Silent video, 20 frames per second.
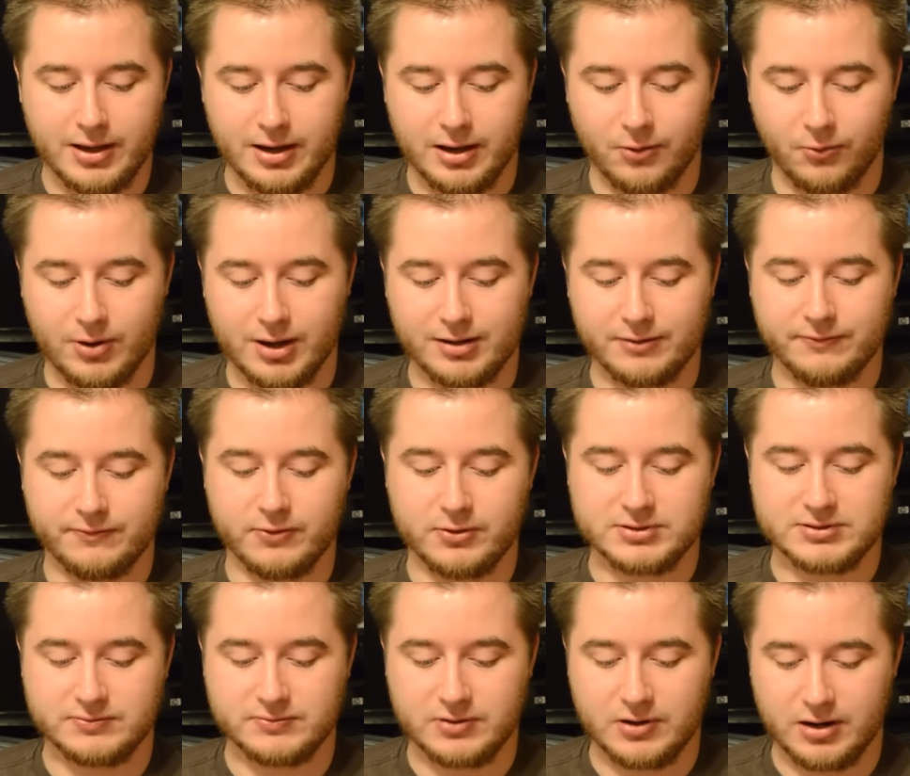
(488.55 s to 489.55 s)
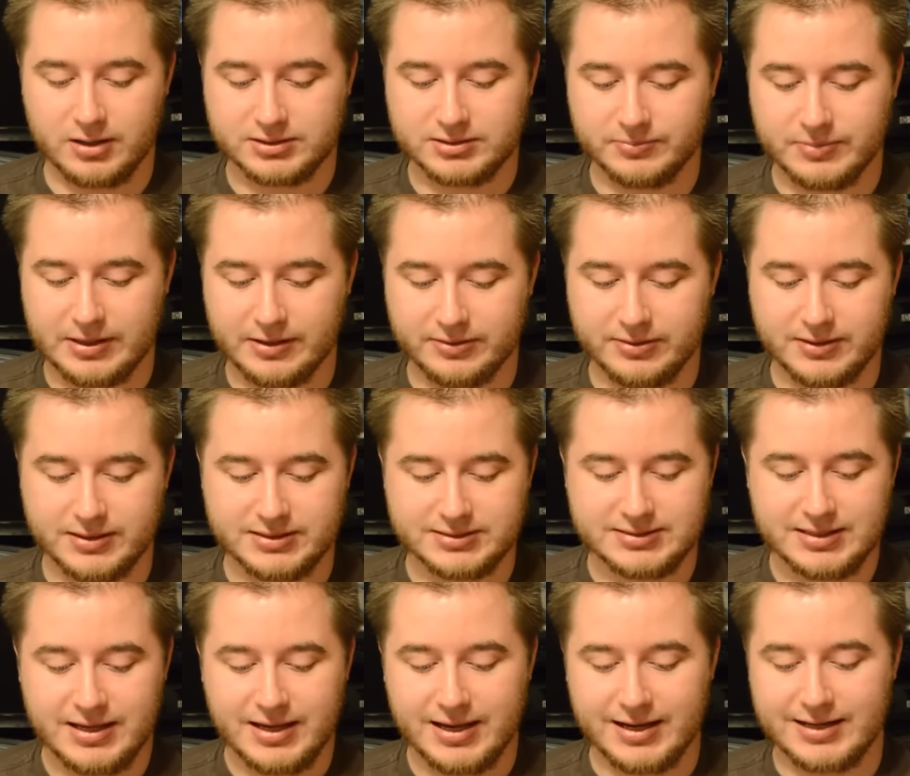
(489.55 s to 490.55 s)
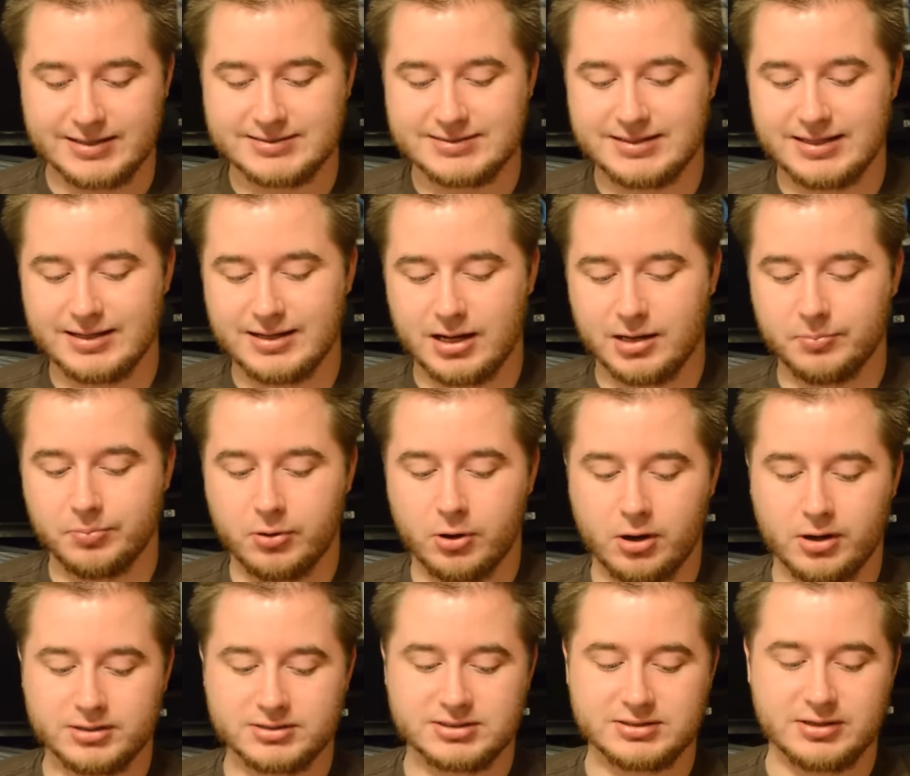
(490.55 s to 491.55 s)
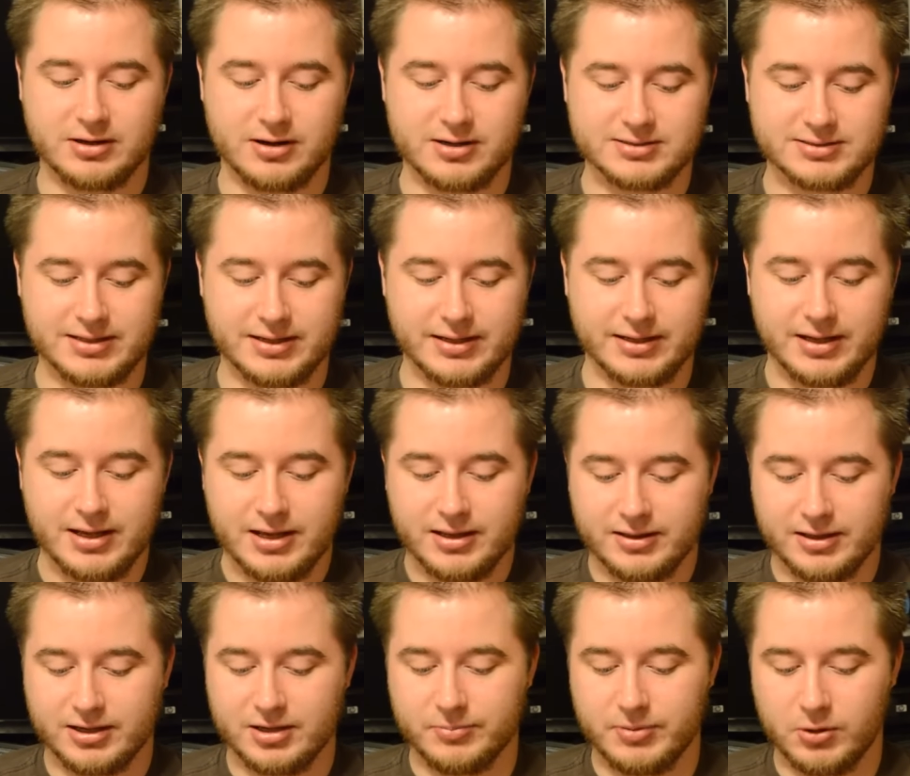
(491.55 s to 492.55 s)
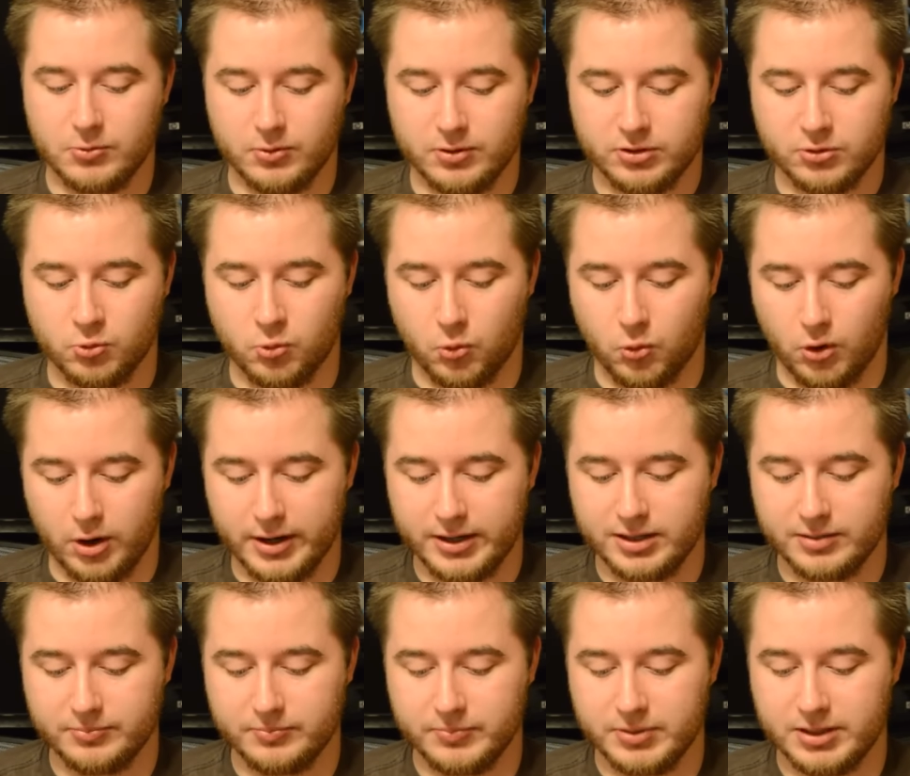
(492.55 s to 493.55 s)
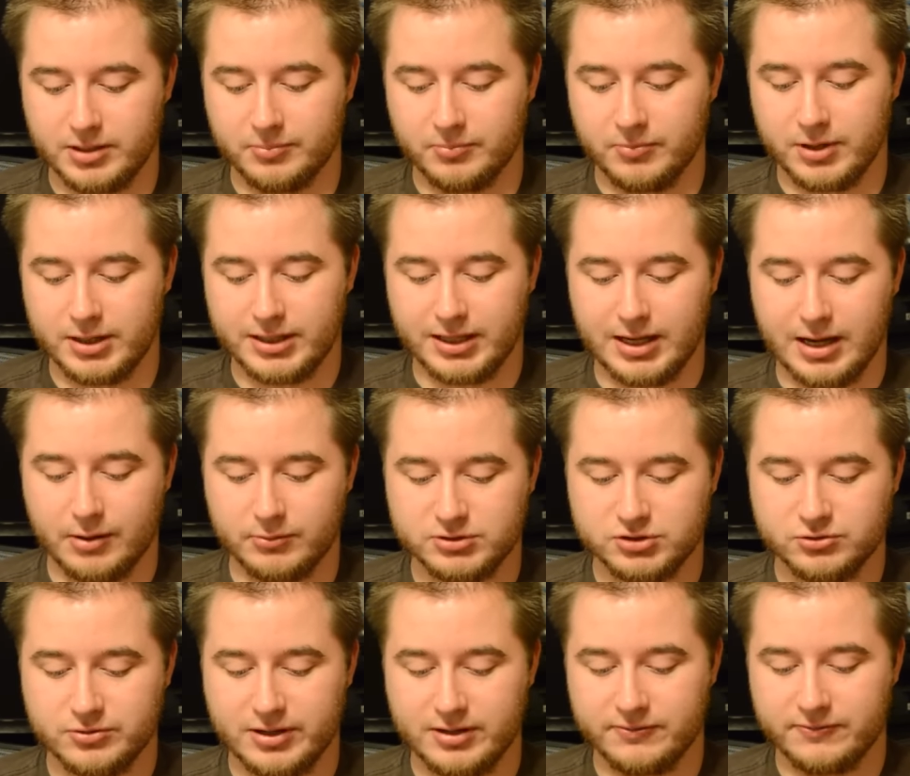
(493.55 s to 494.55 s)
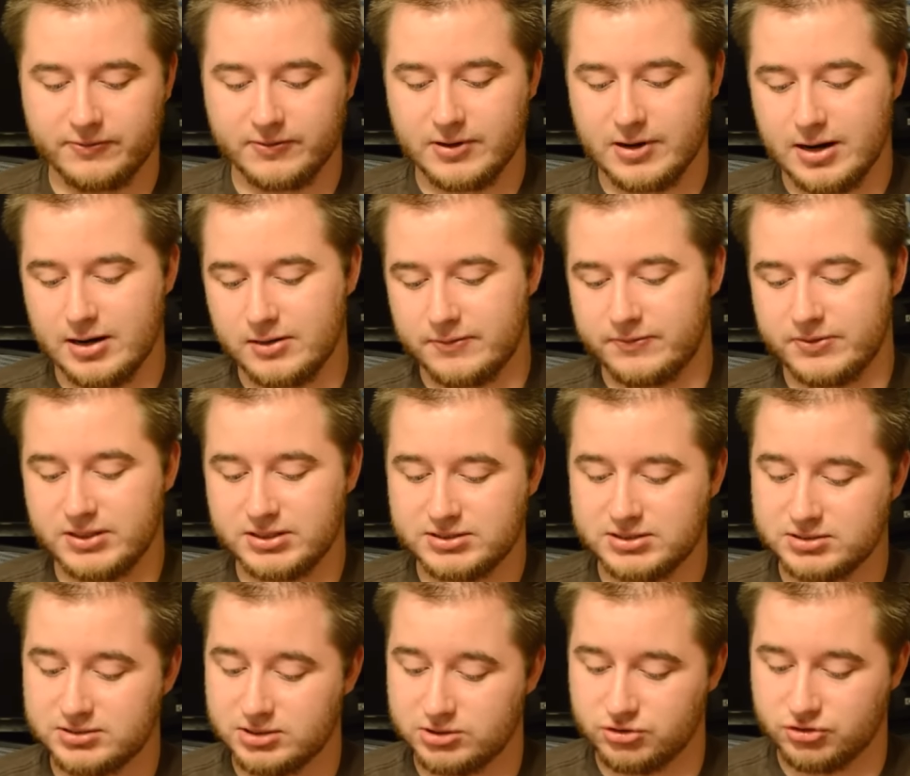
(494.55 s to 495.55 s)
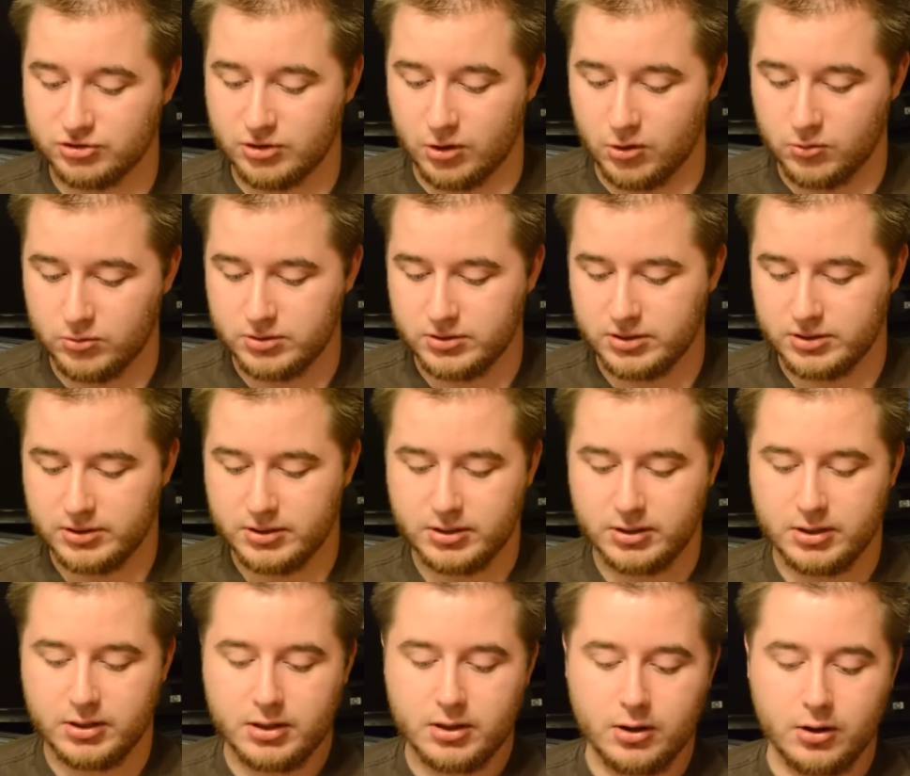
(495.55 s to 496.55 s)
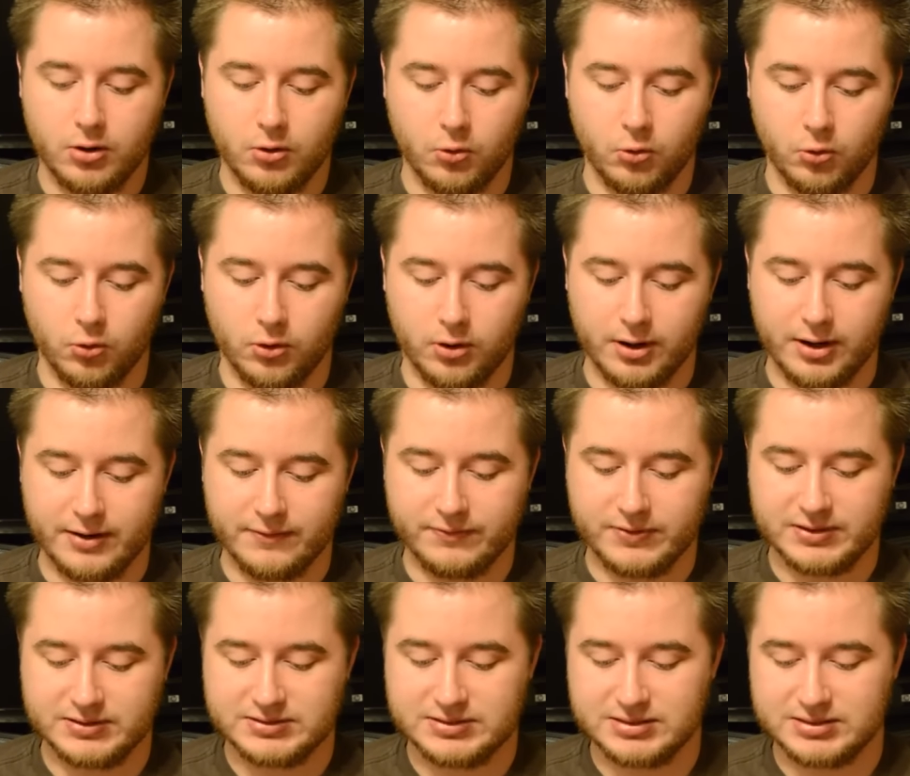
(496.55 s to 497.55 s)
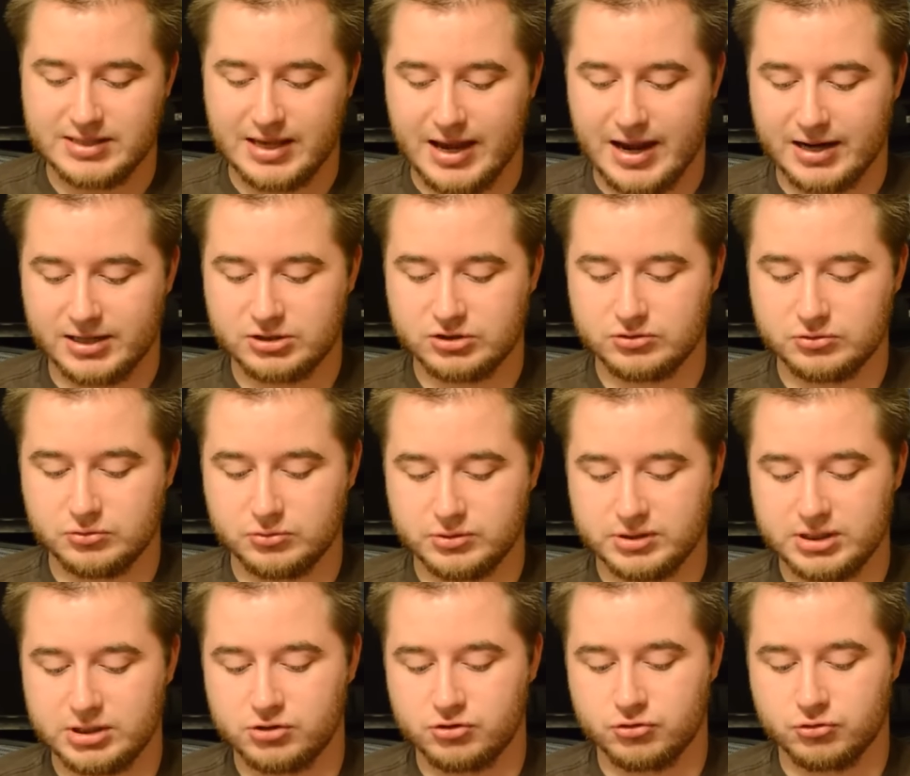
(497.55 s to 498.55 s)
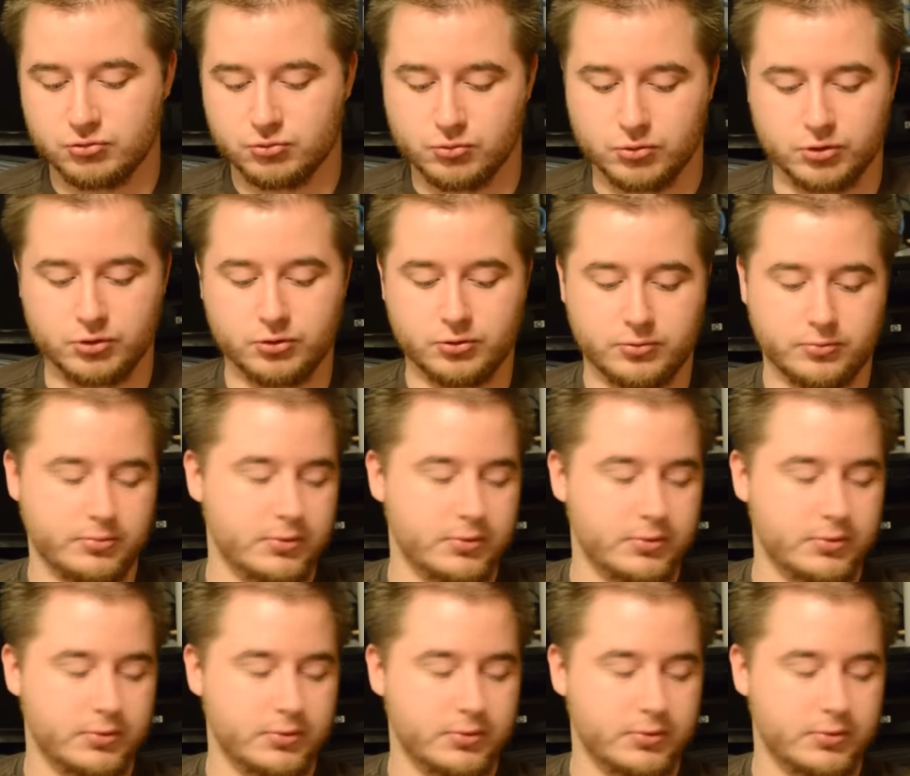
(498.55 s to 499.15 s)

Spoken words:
A lot of folks have talked about this, and I've seen on Pawn Stars that they could be worth quite a bit of money. I was trying to figure out if this is a joke or if this is actually true.